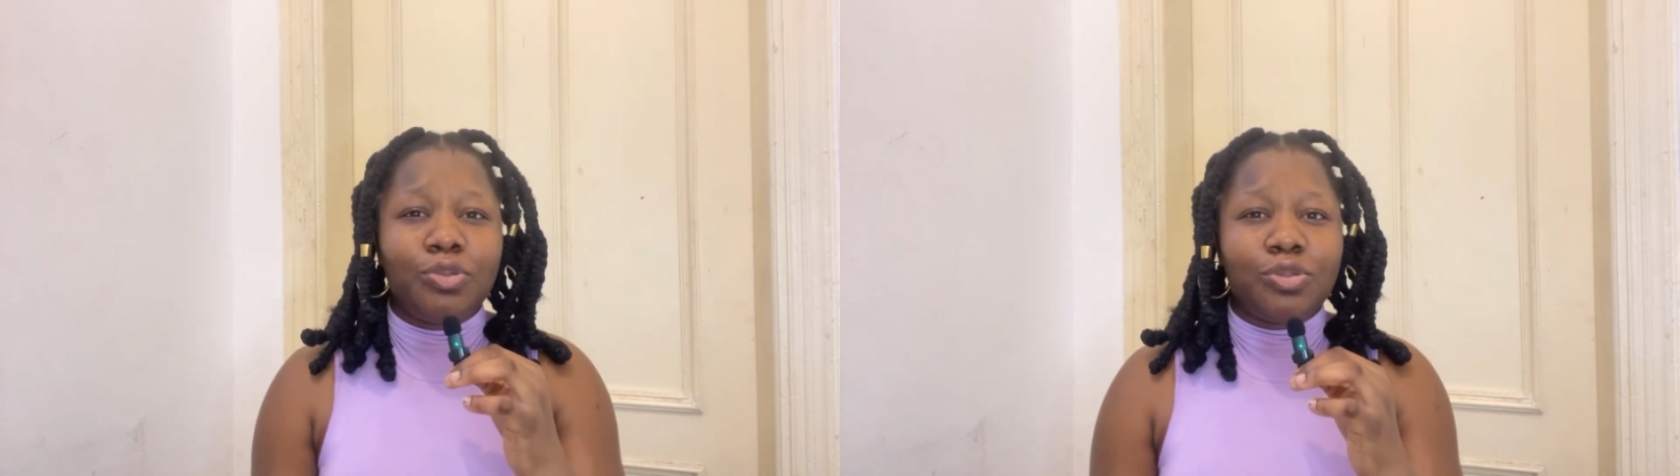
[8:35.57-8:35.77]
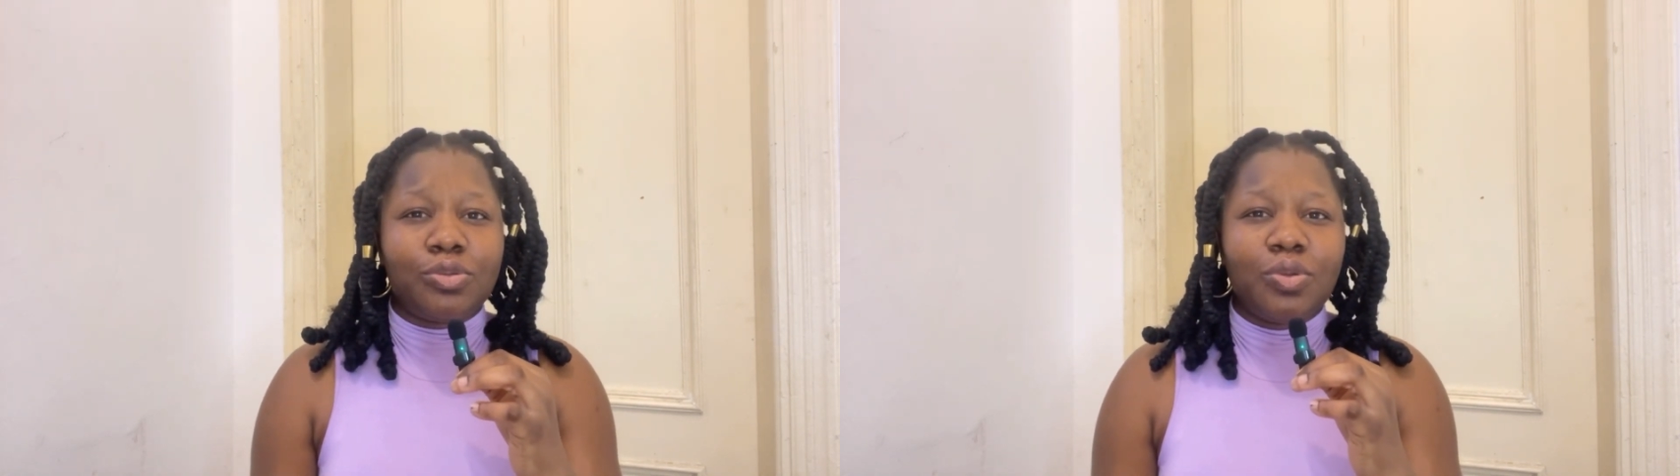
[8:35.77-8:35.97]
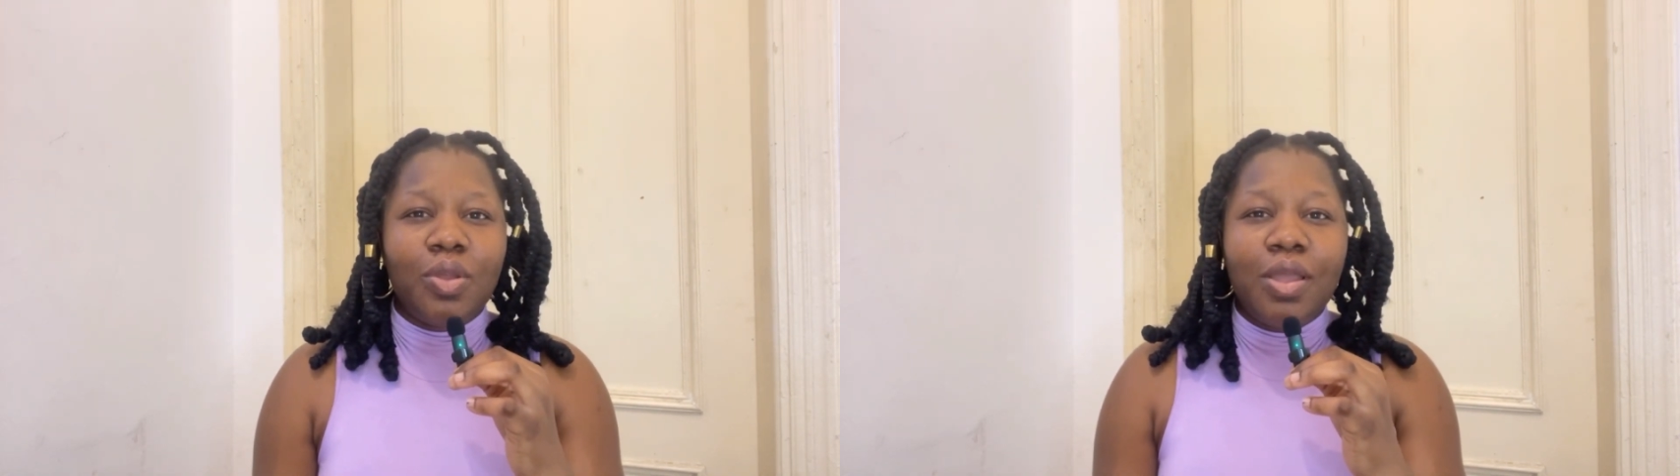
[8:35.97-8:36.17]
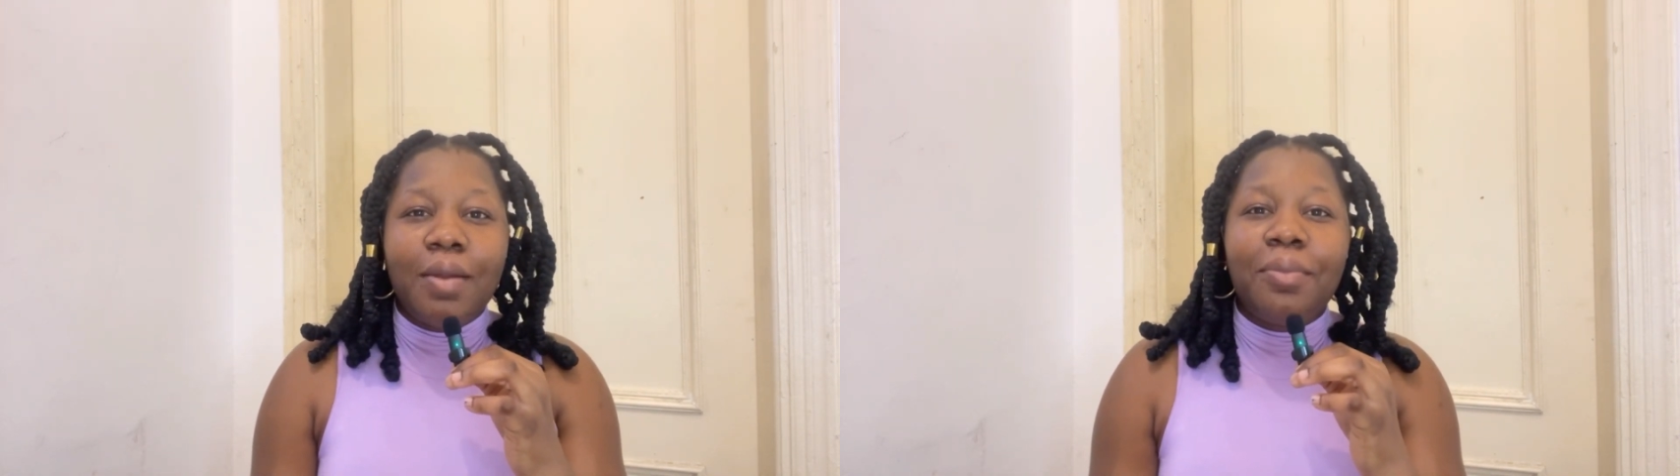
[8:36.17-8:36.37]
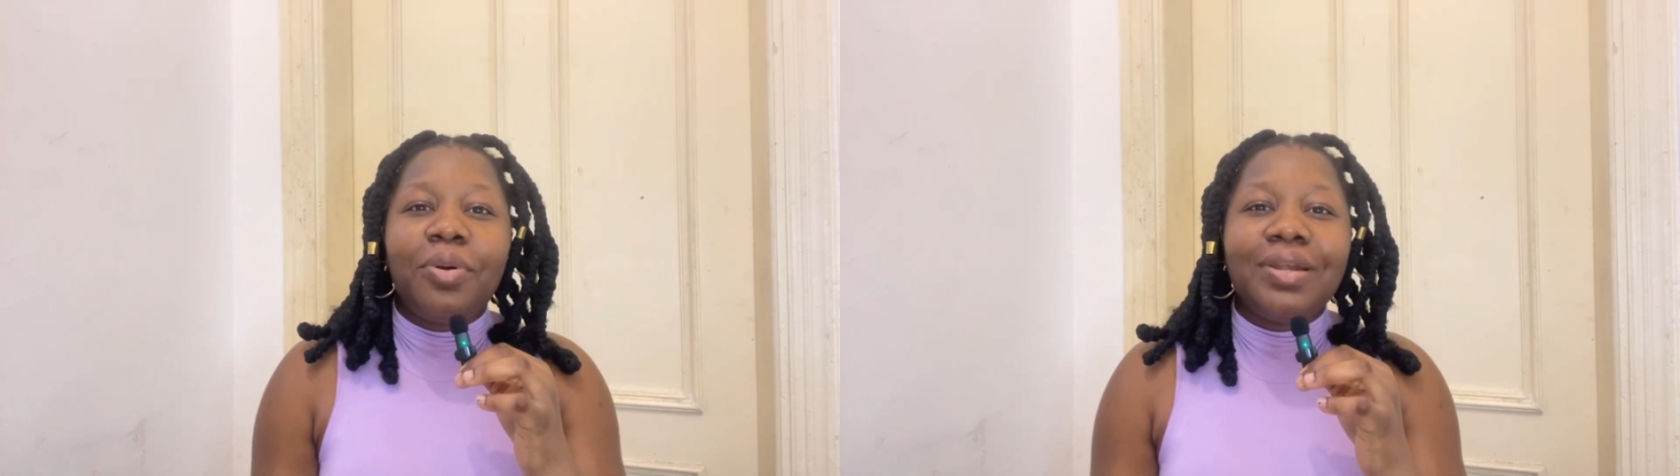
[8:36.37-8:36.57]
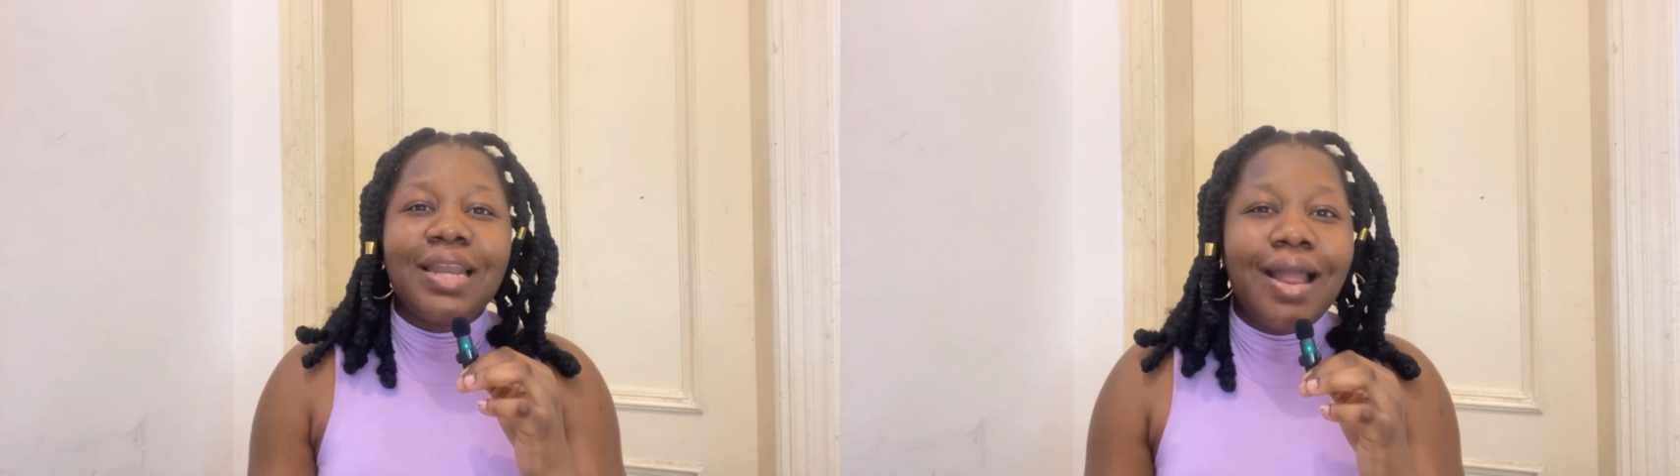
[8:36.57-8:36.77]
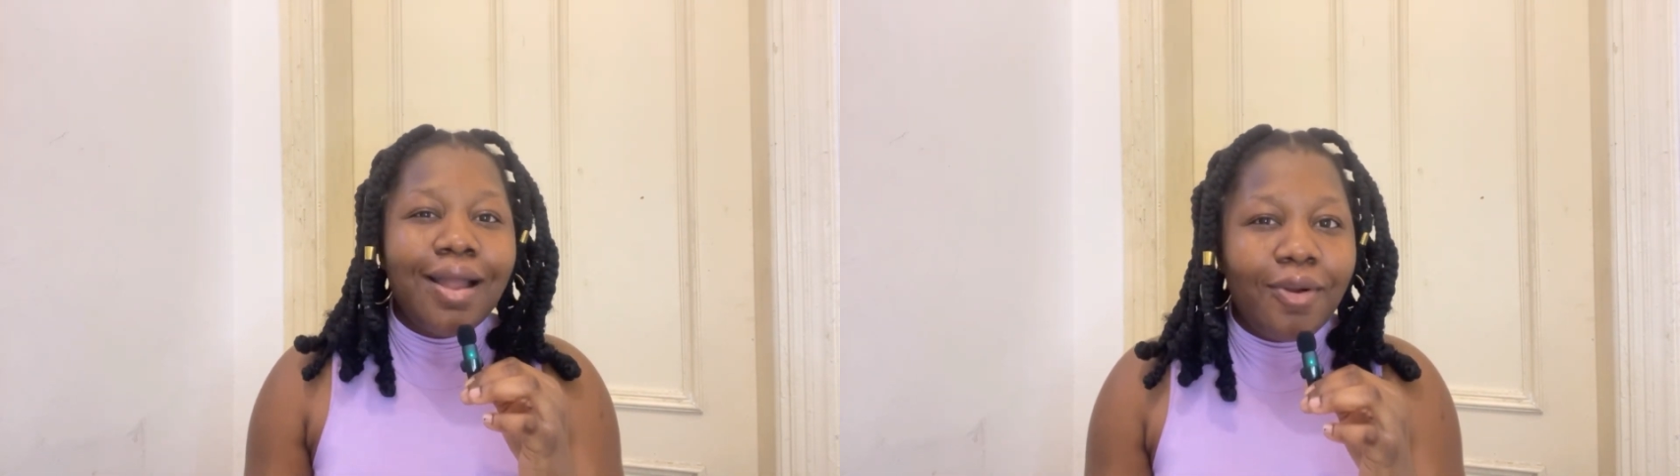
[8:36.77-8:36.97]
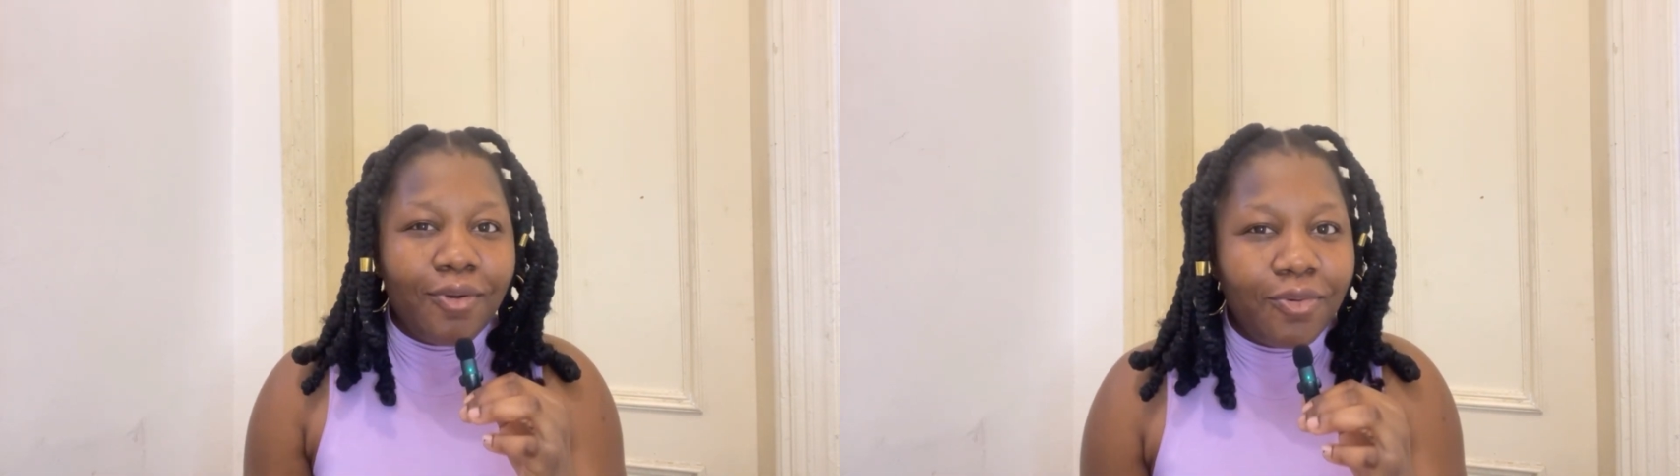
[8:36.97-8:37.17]
to. But
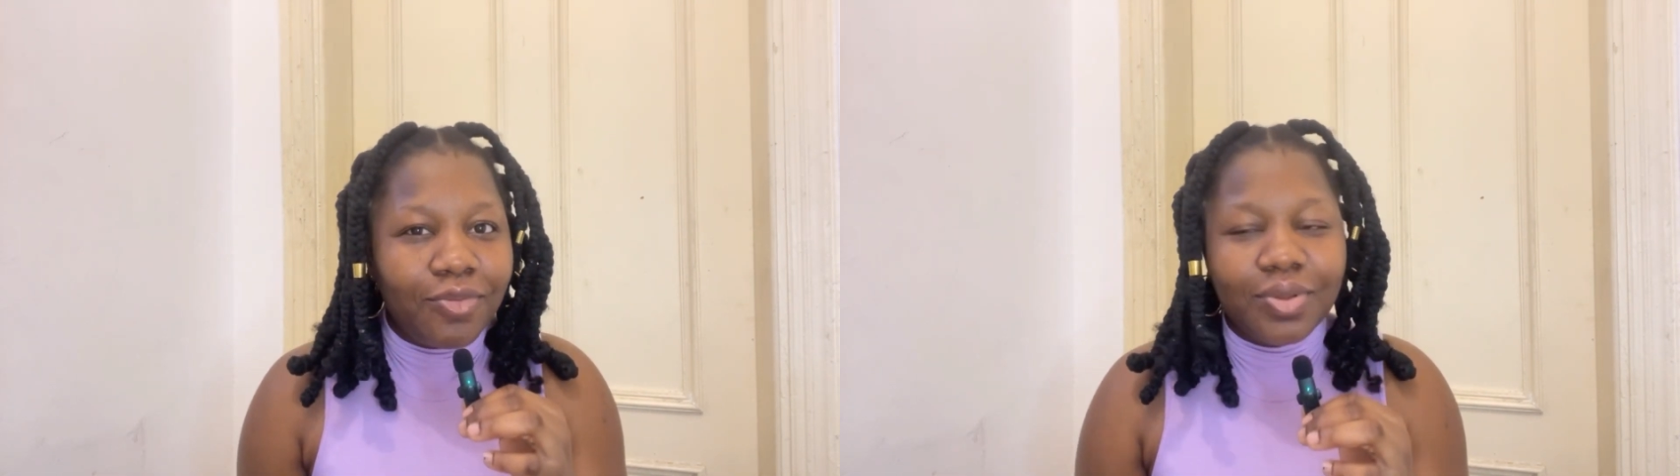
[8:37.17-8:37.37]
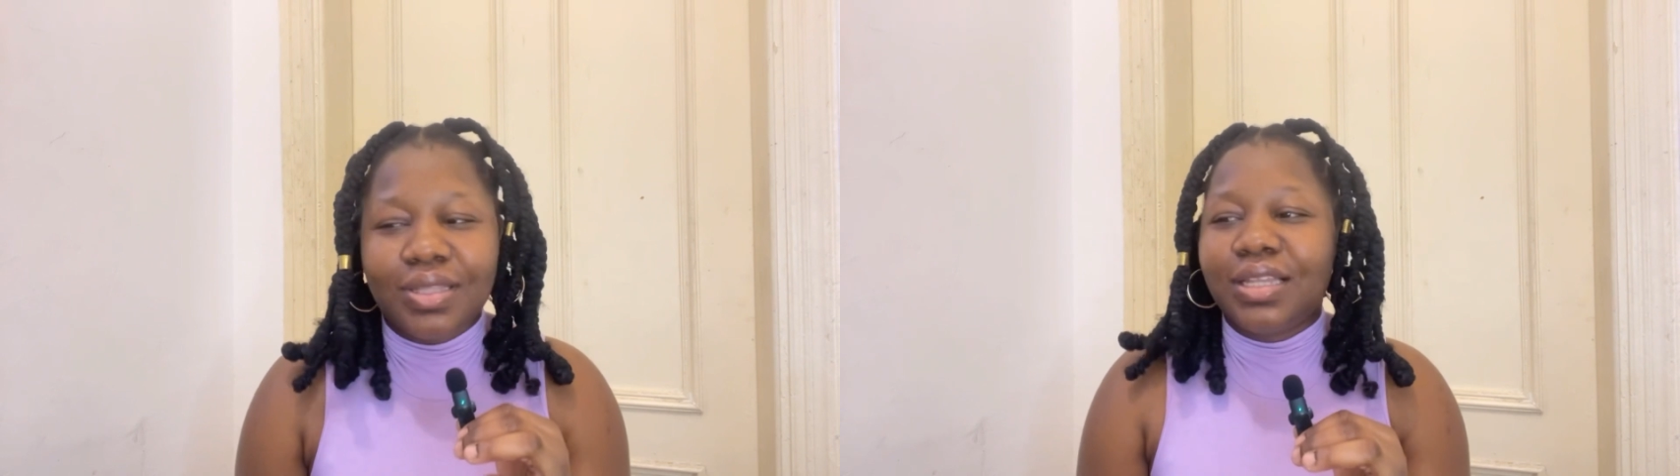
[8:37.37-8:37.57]
now,